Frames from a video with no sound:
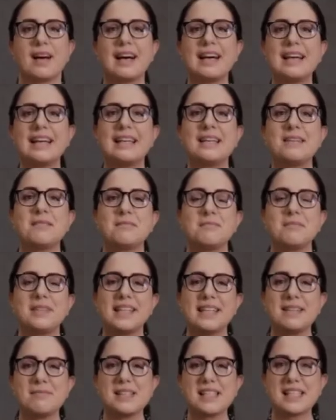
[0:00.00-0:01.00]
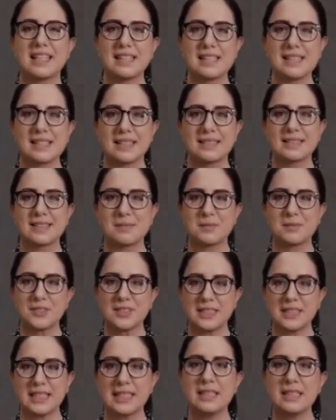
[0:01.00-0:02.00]
Hi, my name is Alessandra
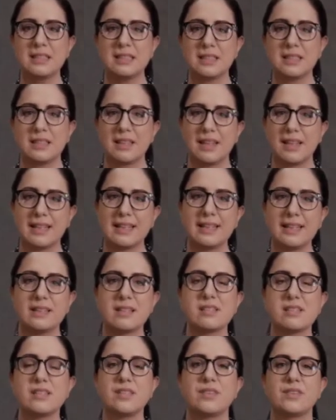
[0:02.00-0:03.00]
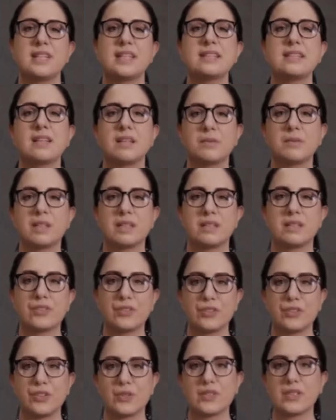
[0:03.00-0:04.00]
Mondin, and in this unit I will
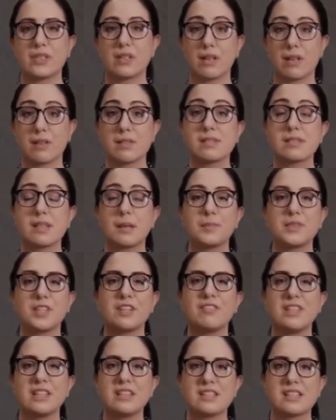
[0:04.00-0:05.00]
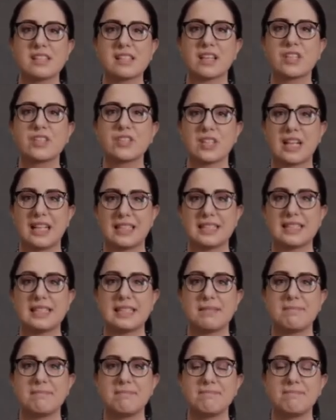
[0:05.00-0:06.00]
introduce the concept of
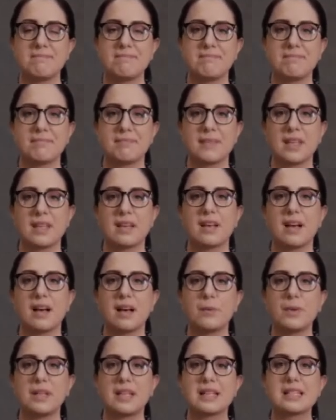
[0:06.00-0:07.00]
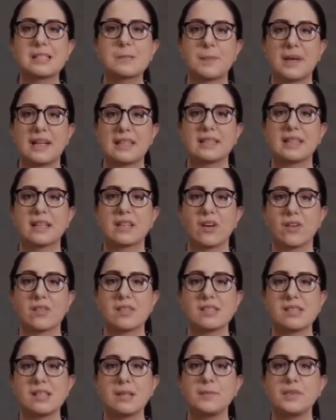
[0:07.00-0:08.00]
intersectionality. I will expand the
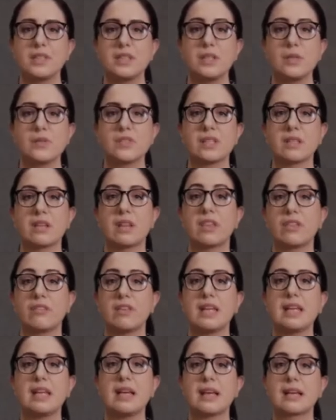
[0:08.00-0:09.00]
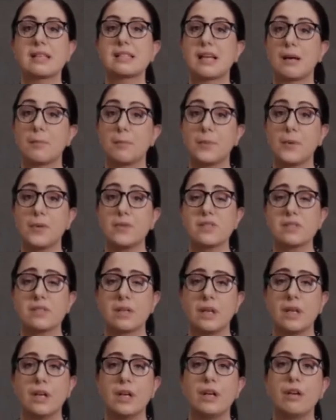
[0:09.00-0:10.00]
concept using three examples
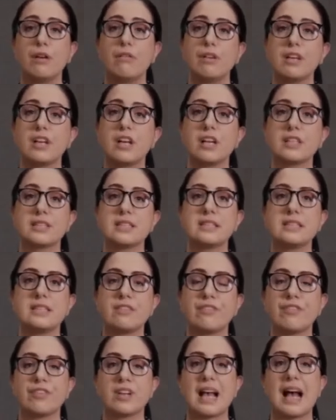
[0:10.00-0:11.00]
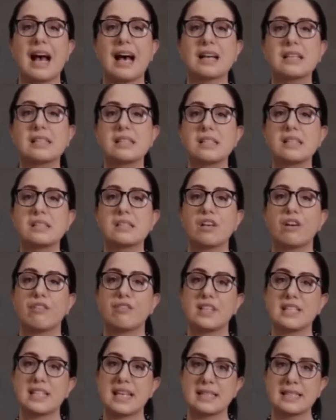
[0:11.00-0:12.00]
regarding different axes
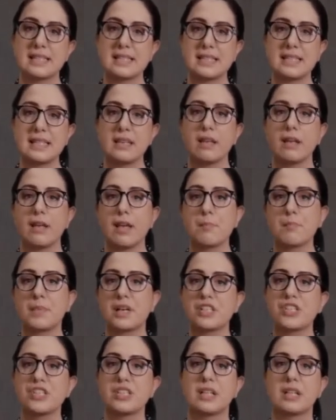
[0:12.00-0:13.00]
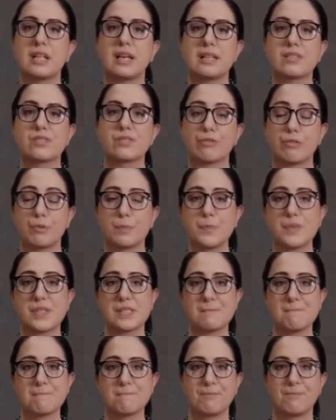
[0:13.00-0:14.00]
of identity and marginalized groups.